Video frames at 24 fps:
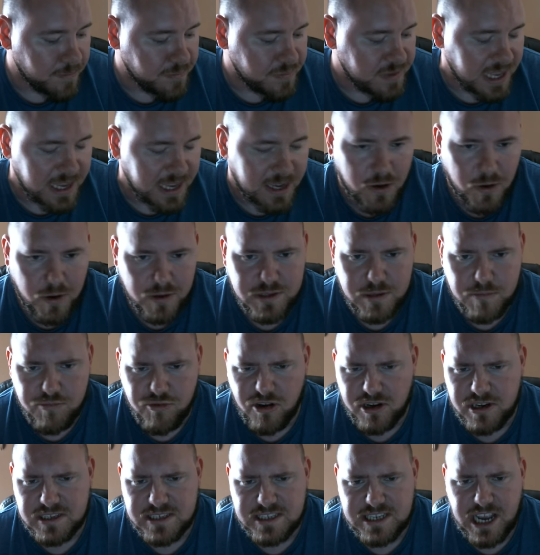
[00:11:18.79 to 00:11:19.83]
They called the
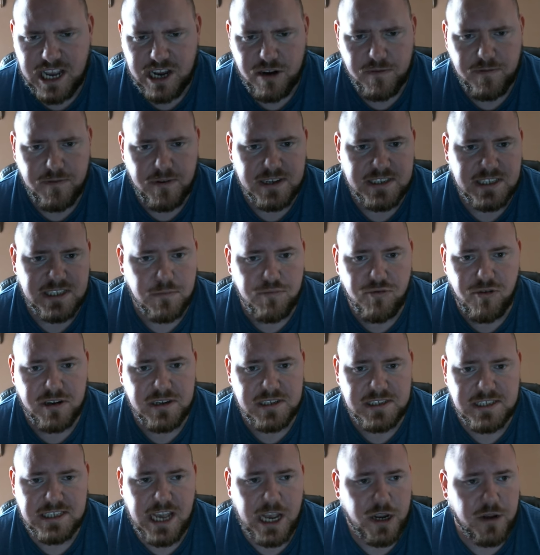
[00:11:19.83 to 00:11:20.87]
brand of sacrifice of Vana.